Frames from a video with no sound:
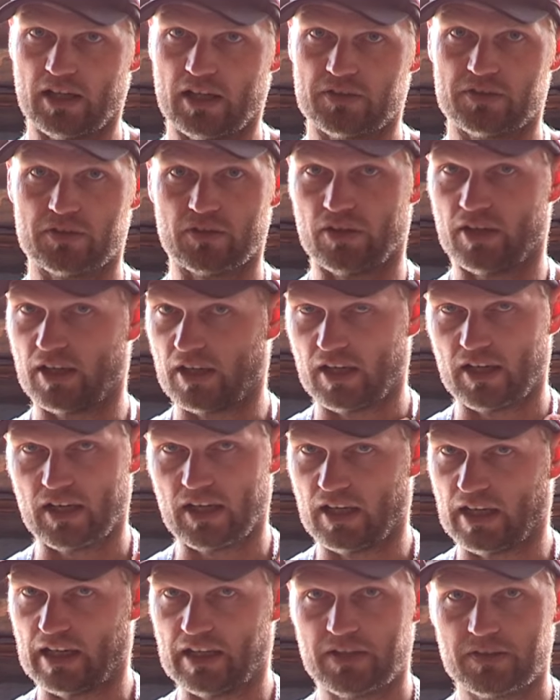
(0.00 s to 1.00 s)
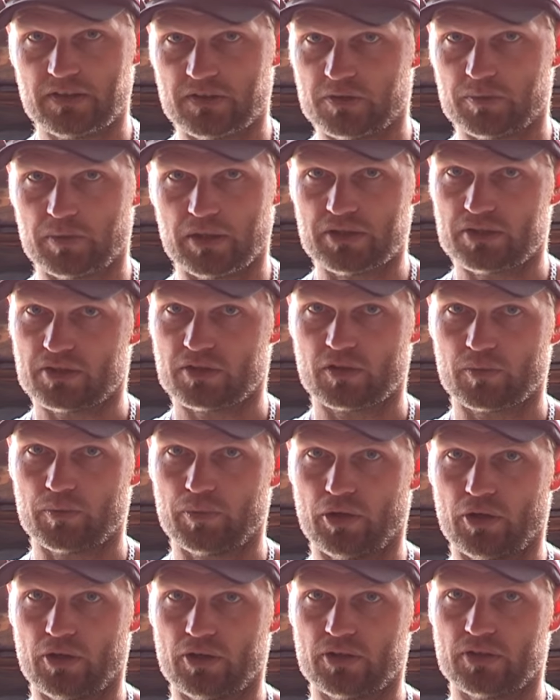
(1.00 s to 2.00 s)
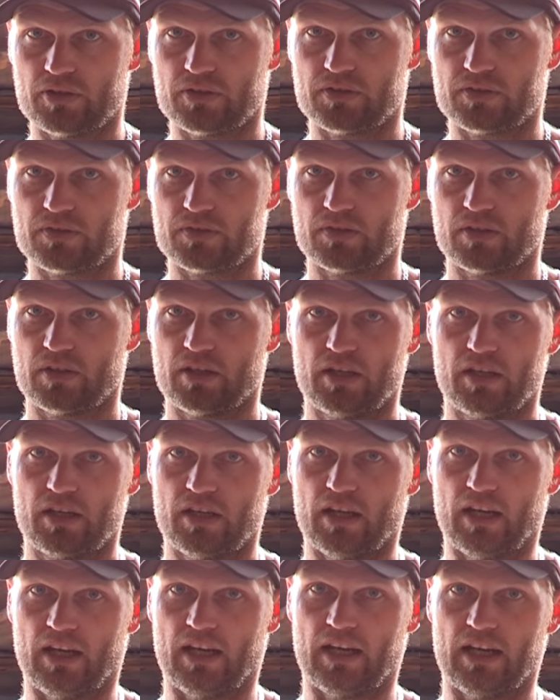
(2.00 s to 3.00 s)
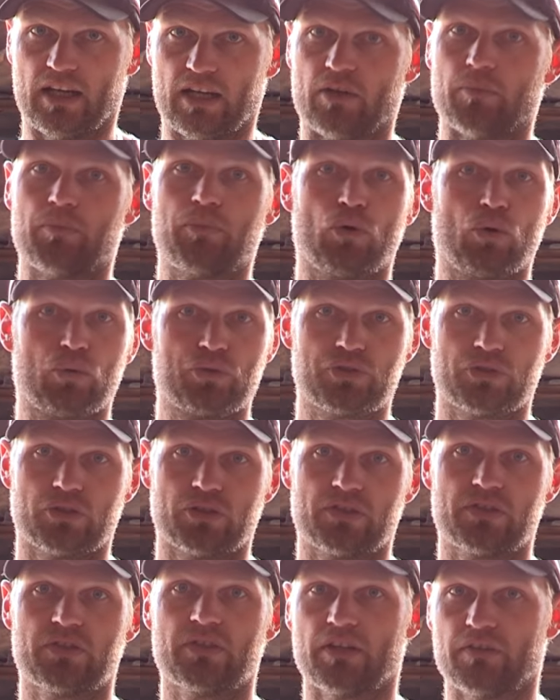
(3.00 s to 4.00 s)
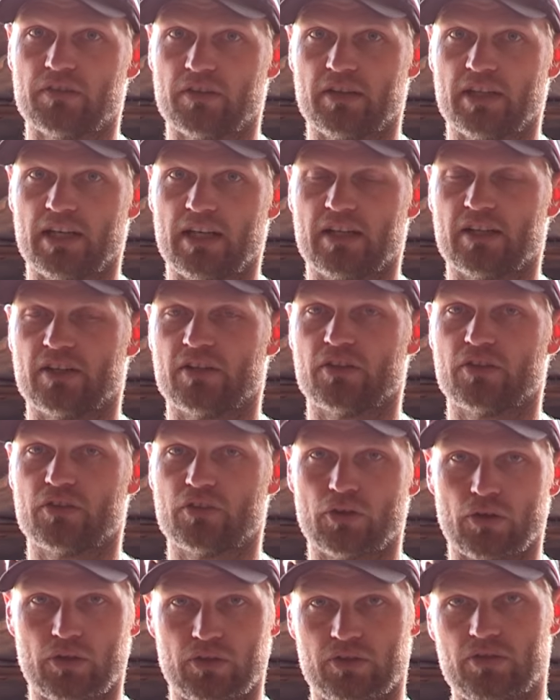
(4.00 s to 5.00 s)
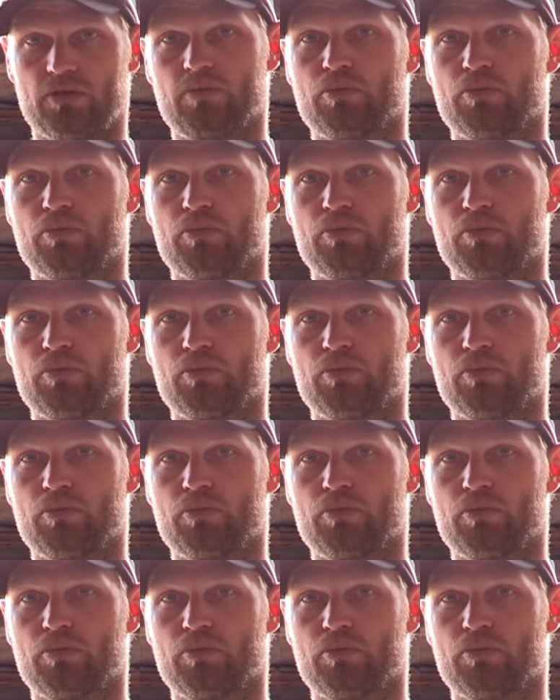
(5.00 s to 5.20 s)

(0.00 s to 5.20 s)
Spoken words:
so any suspension components and ball joints, stuff like that, don't